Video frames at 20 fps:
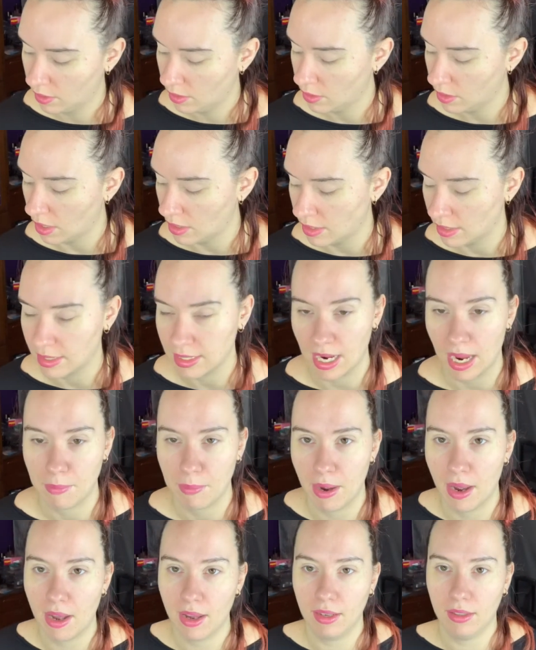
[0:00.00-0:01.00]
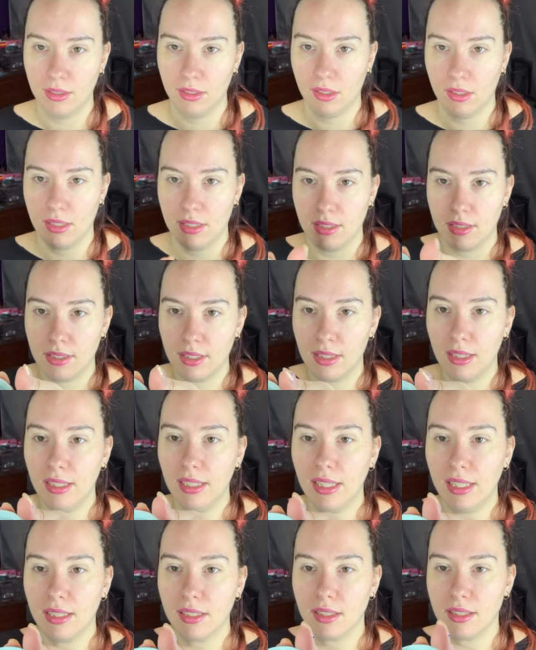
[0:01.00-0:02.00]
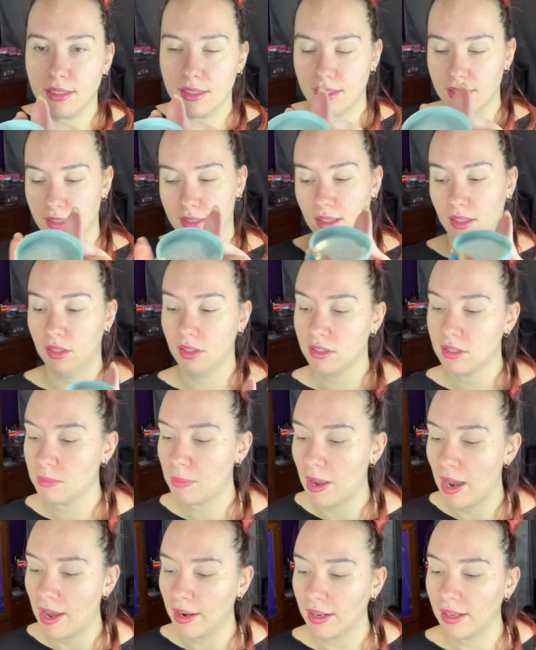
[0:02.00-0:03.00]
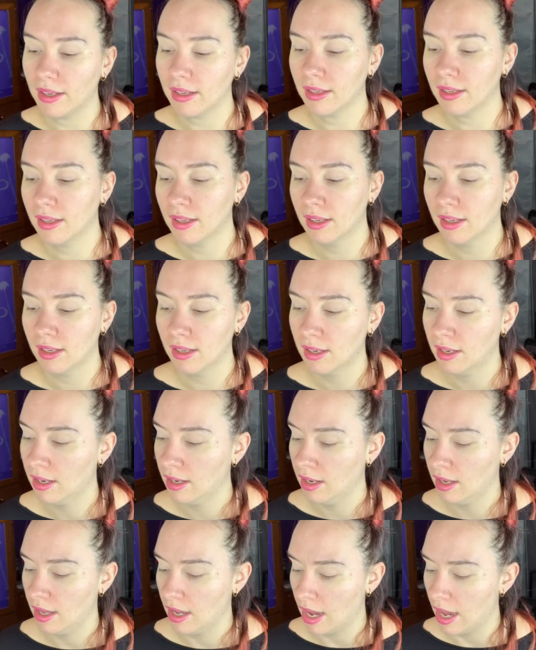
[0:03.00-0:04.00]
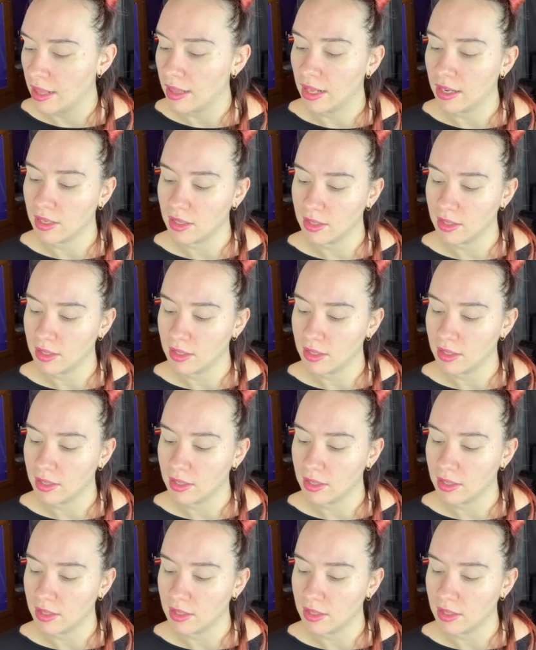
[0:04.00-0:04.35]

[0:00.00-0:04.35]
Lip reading: So I just tap out a little into the lid because this is a loose powder, and then